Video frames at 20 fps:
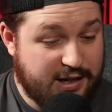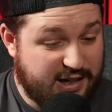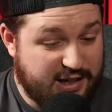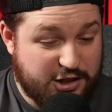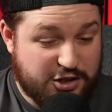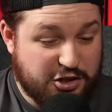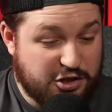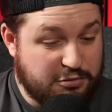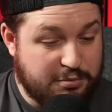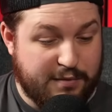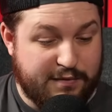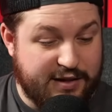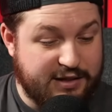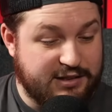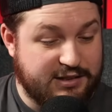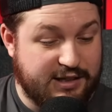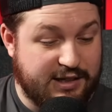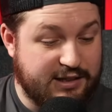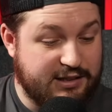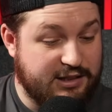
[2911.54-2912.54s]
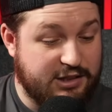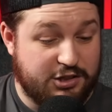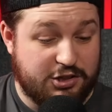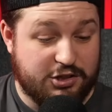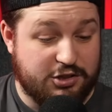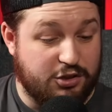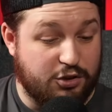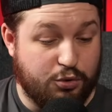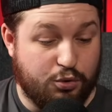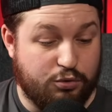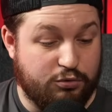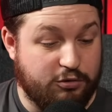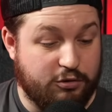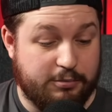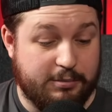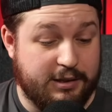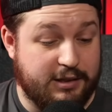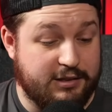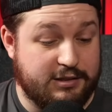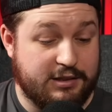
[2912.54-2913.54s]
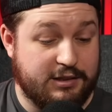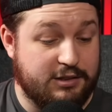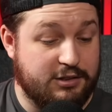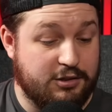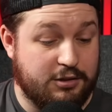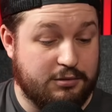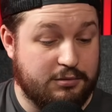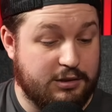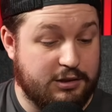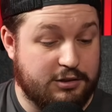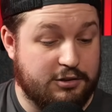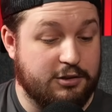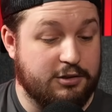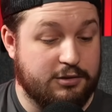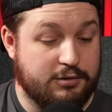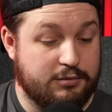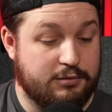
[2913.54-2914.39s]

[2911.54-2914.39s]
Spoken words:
And it's just within 6. It's just an aura ability, so it's good.